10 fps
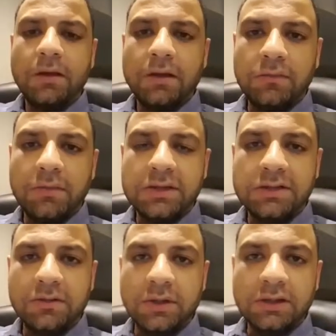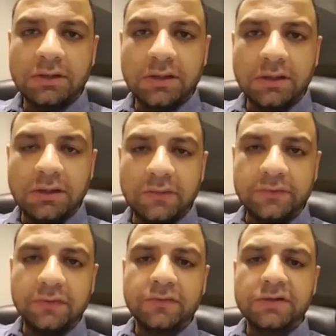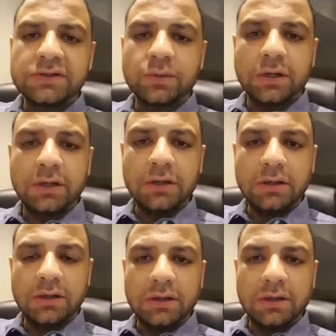It makes a great deal of difference when